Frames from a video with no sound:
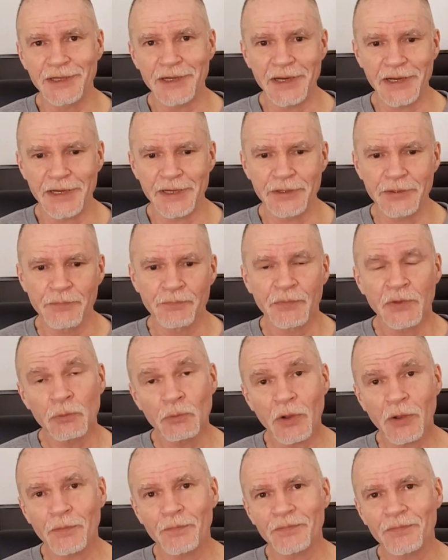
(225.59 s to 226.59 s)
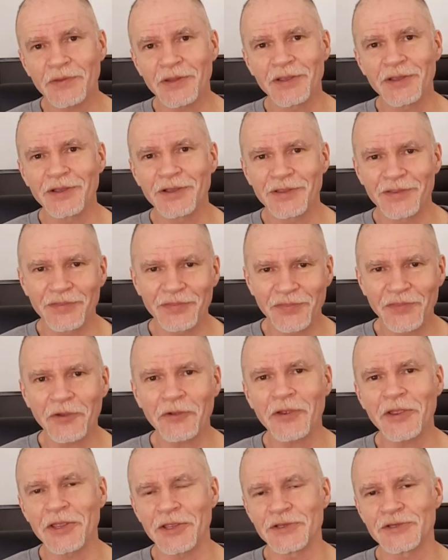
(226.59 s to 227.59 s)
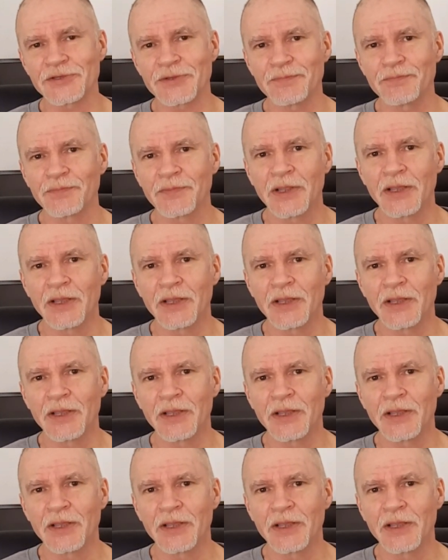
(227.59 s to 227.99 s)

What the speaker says: need. Well, there is.